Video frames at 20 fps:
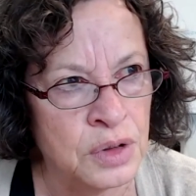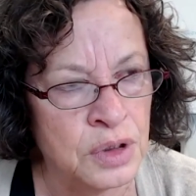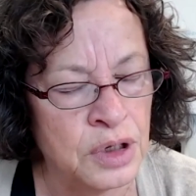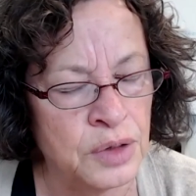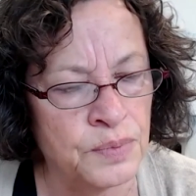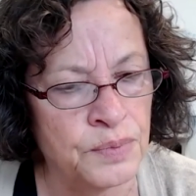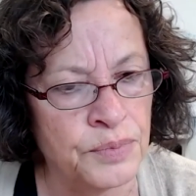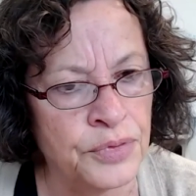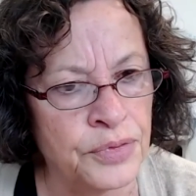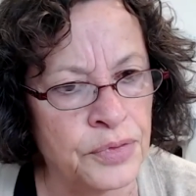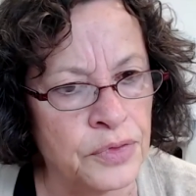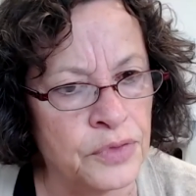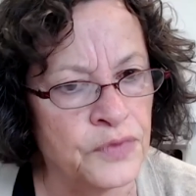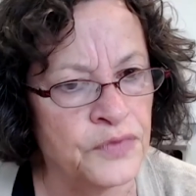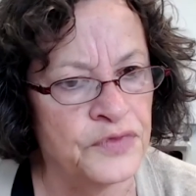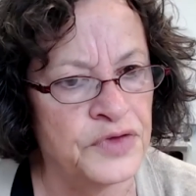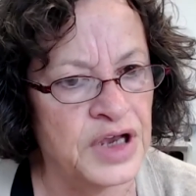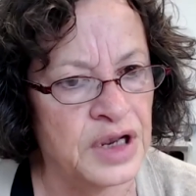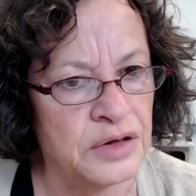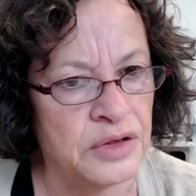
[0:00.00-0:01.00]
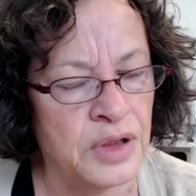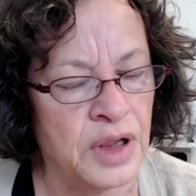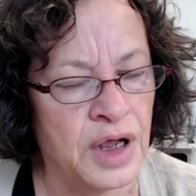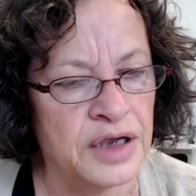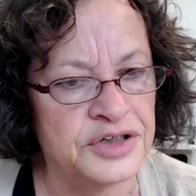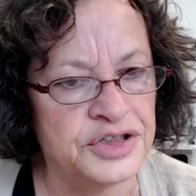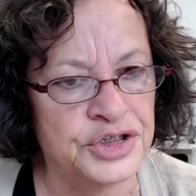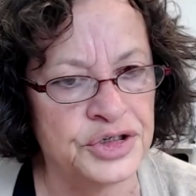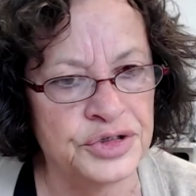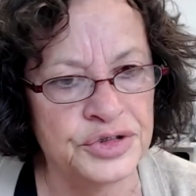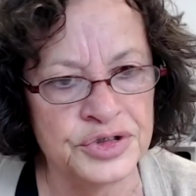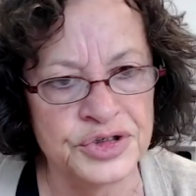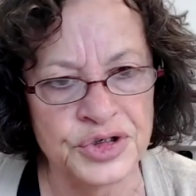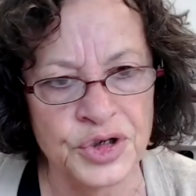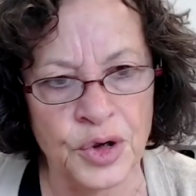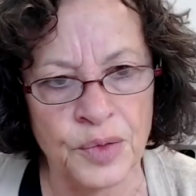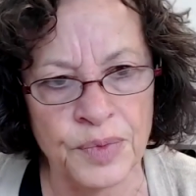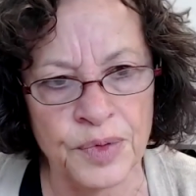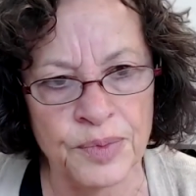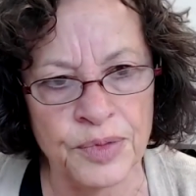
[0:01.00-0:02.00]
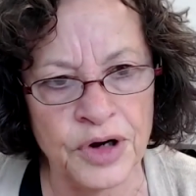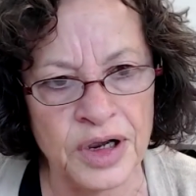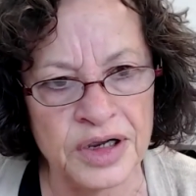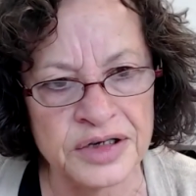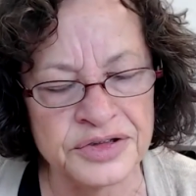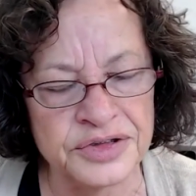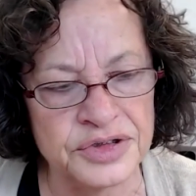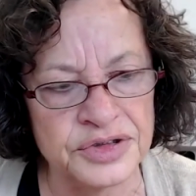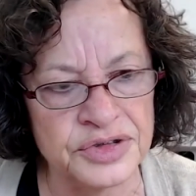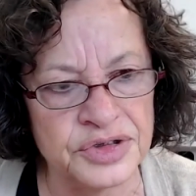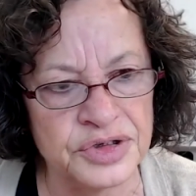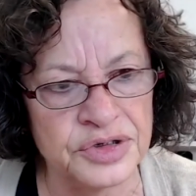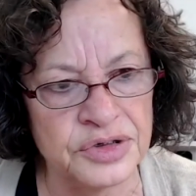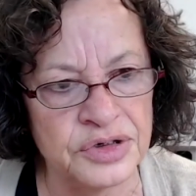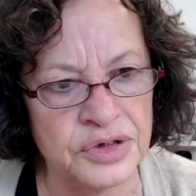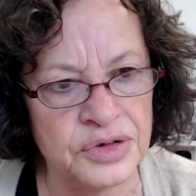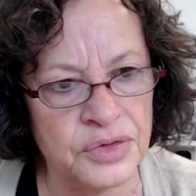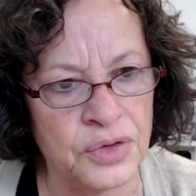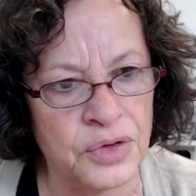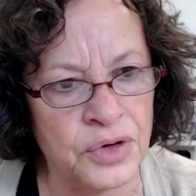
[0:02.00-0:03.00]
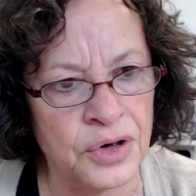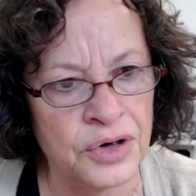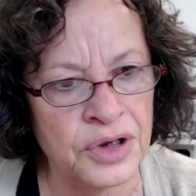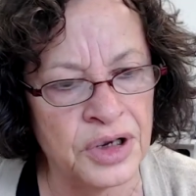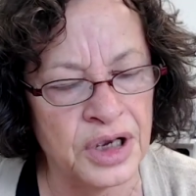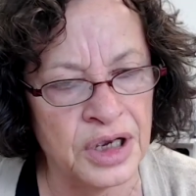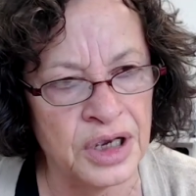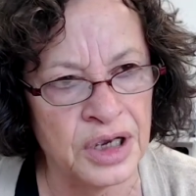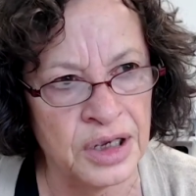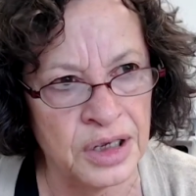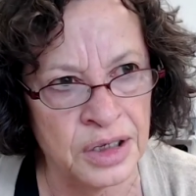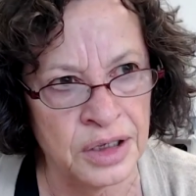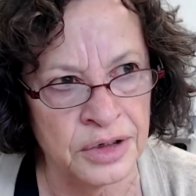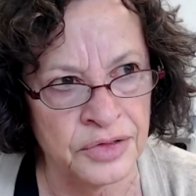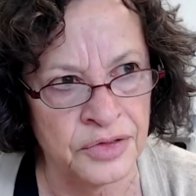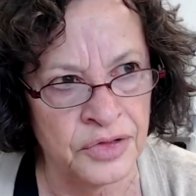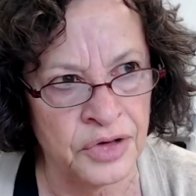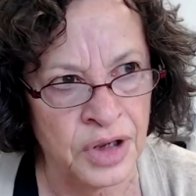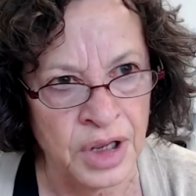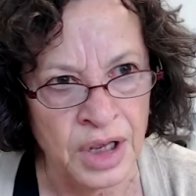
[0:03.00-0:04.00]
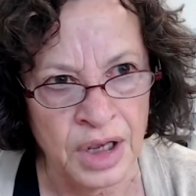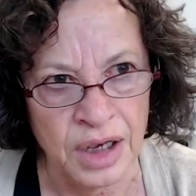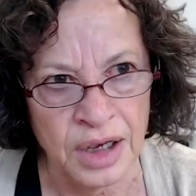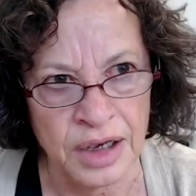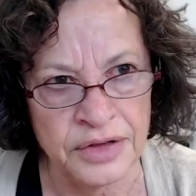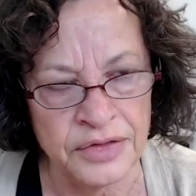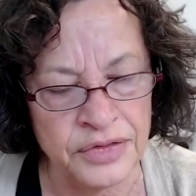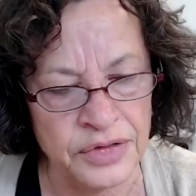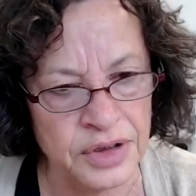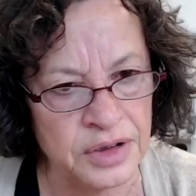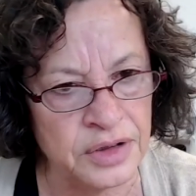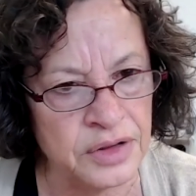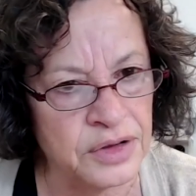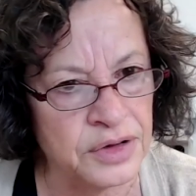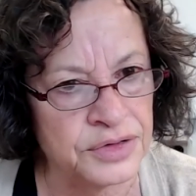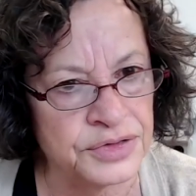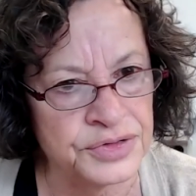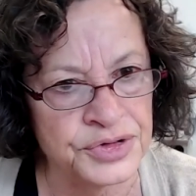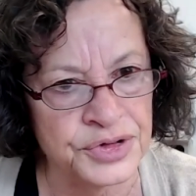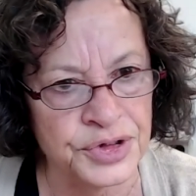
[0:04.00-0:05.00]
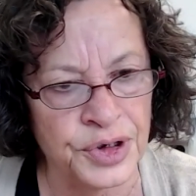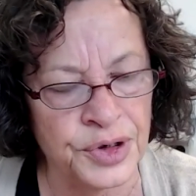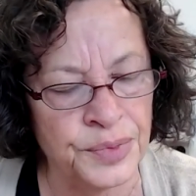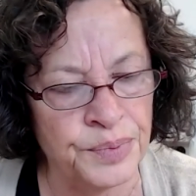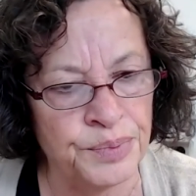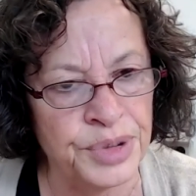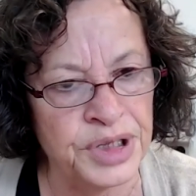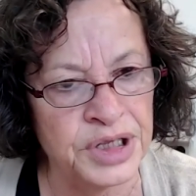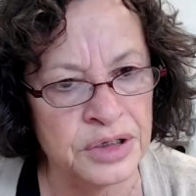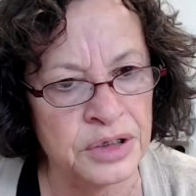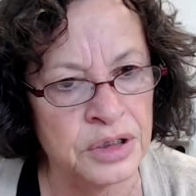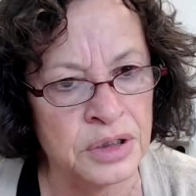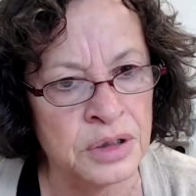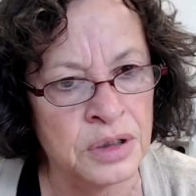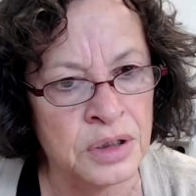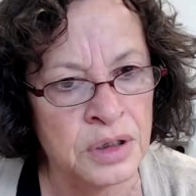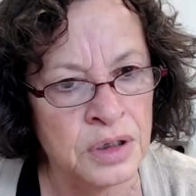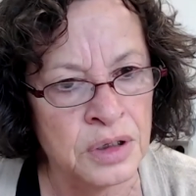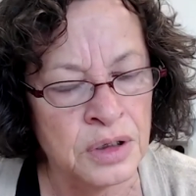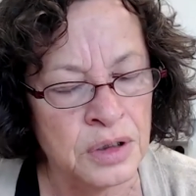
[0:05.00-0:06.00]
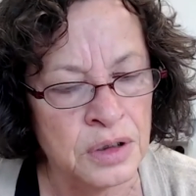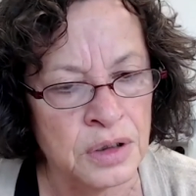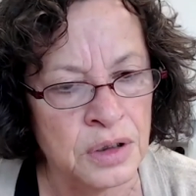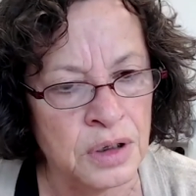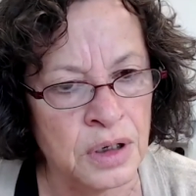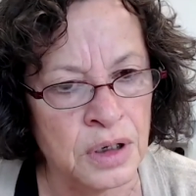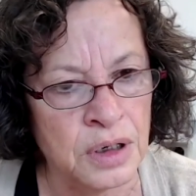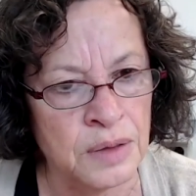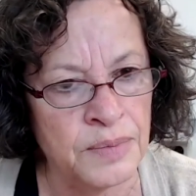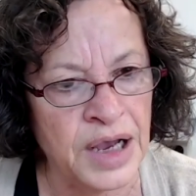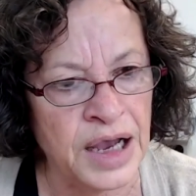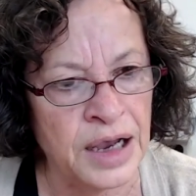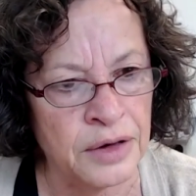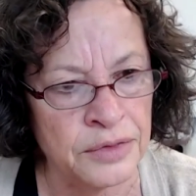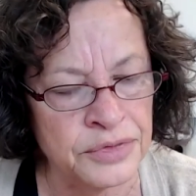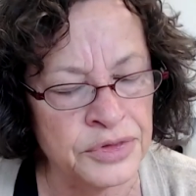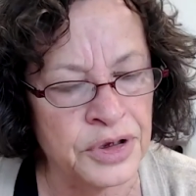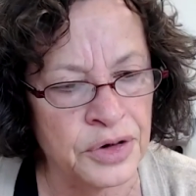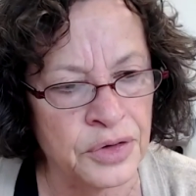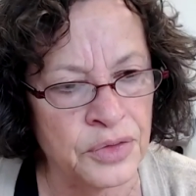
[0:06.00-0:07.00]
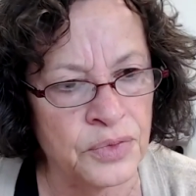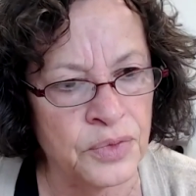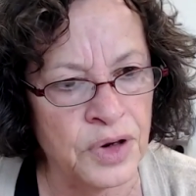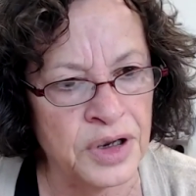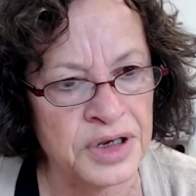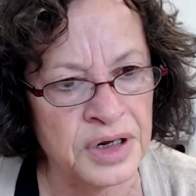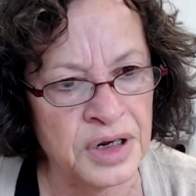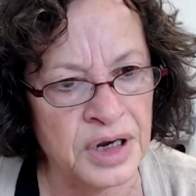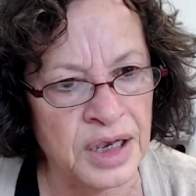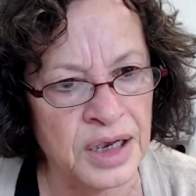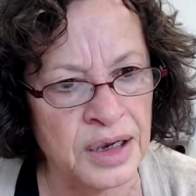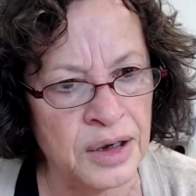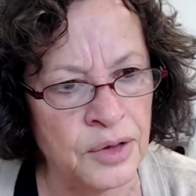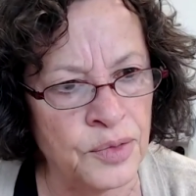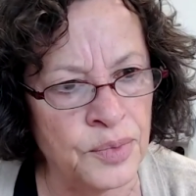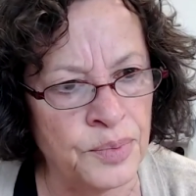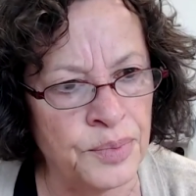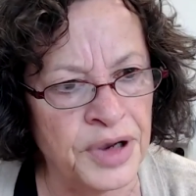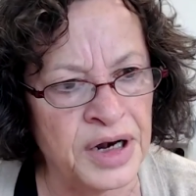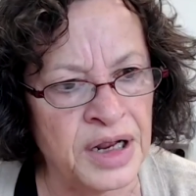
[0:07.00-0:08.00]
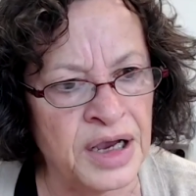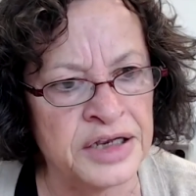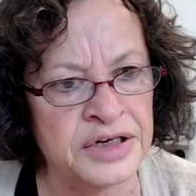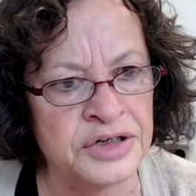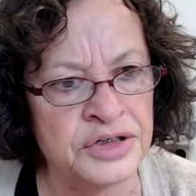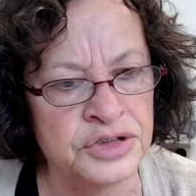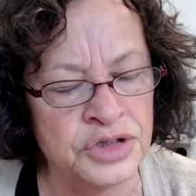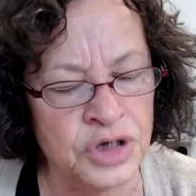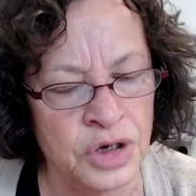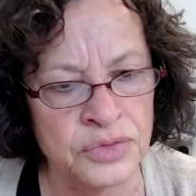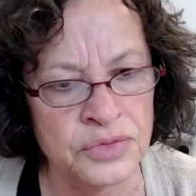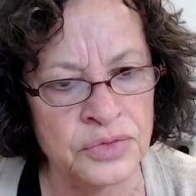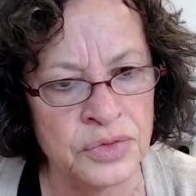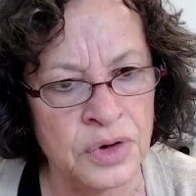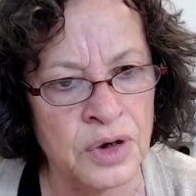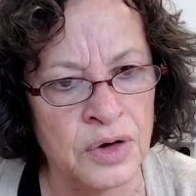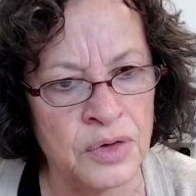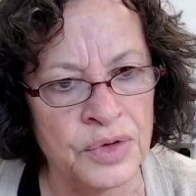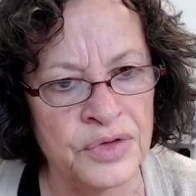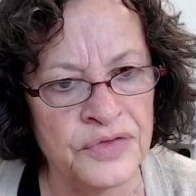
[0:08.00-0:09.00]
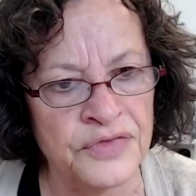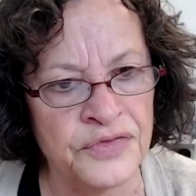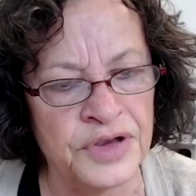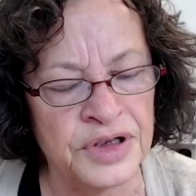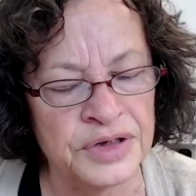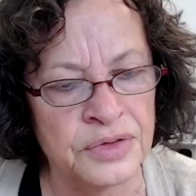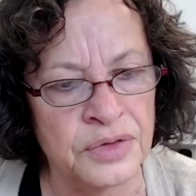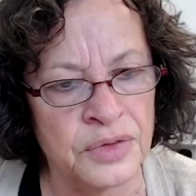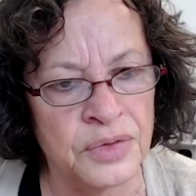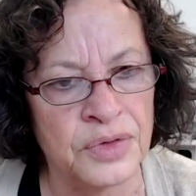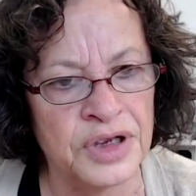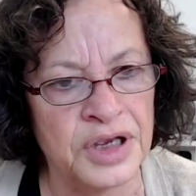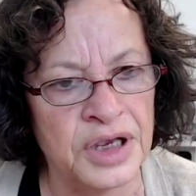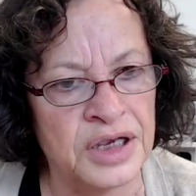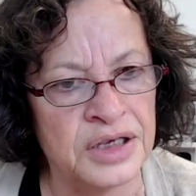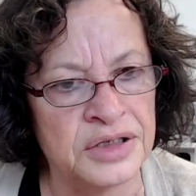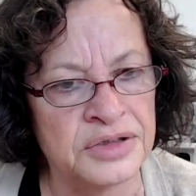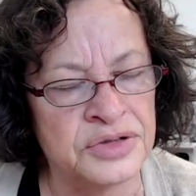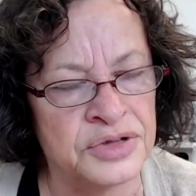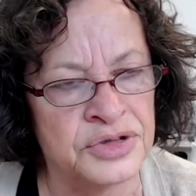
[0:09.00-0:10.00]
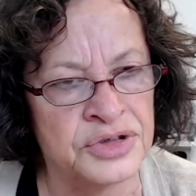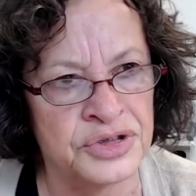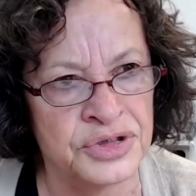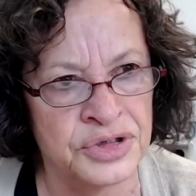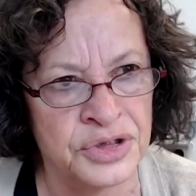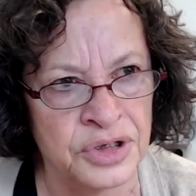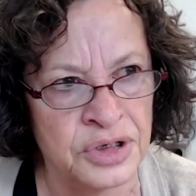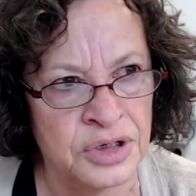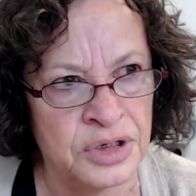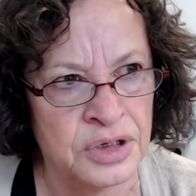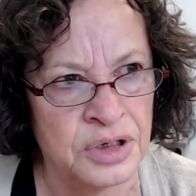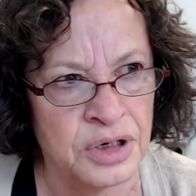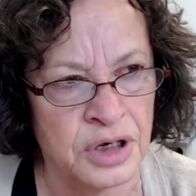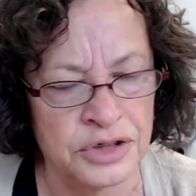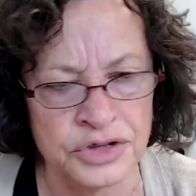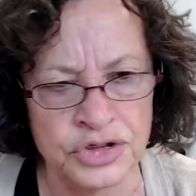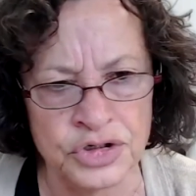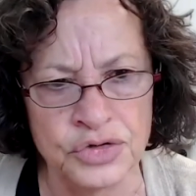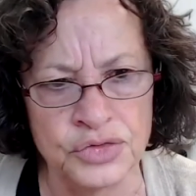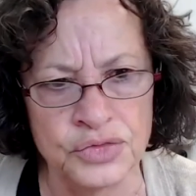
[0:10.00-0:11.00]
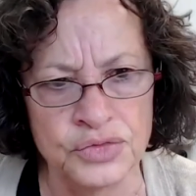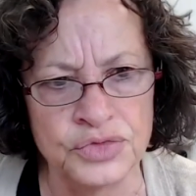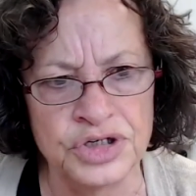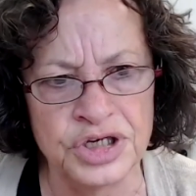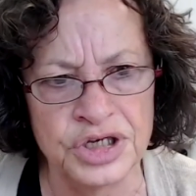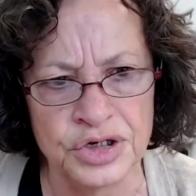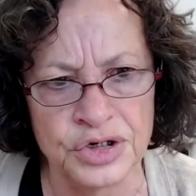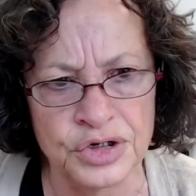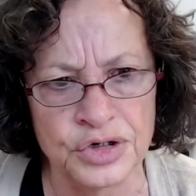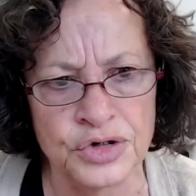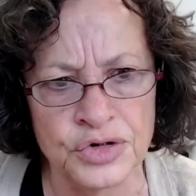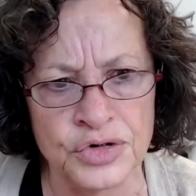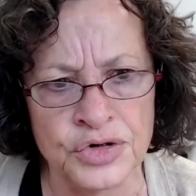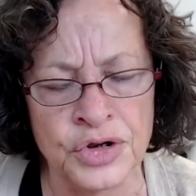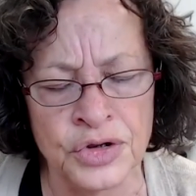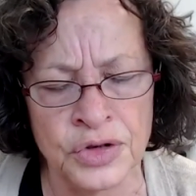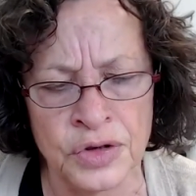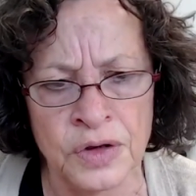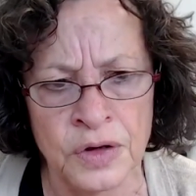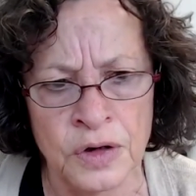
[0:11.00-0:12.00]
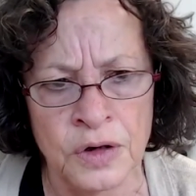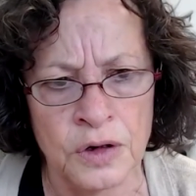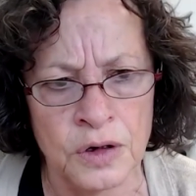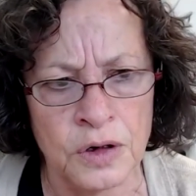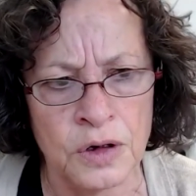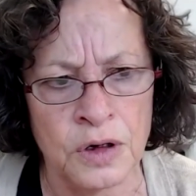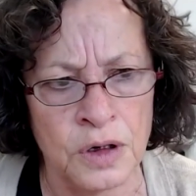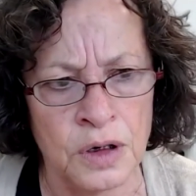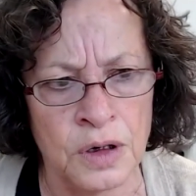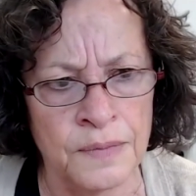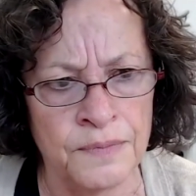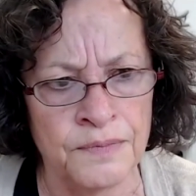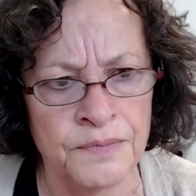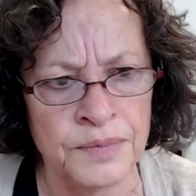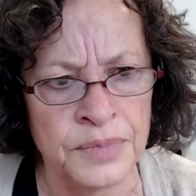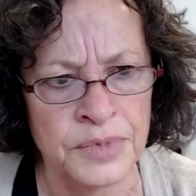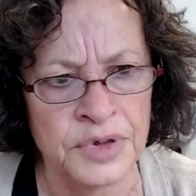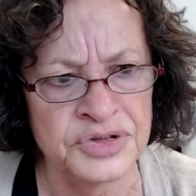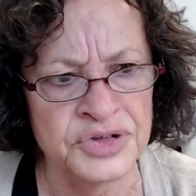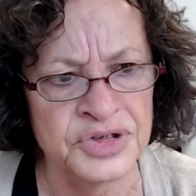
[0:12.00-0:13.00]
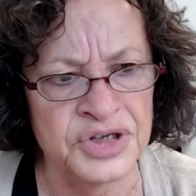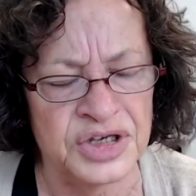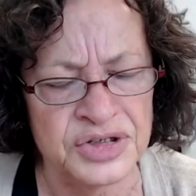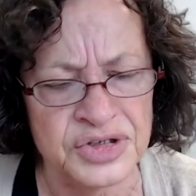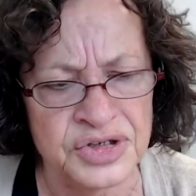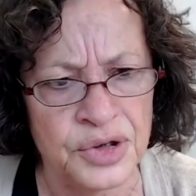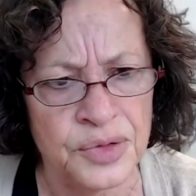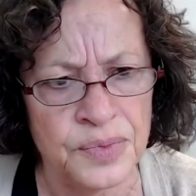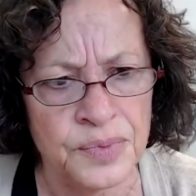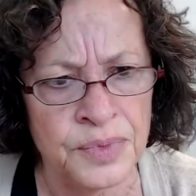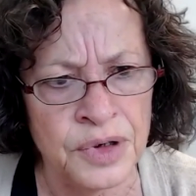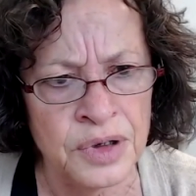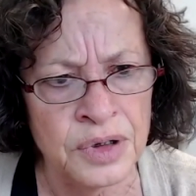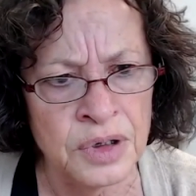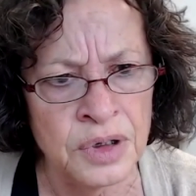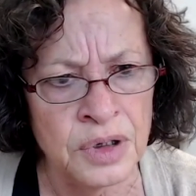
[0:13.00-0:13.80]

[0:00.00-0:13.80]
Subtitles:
improve dental hygiene scope of practice in New York, and I think there's a bill out there right now, but I don't know if it creates a two-tiered system.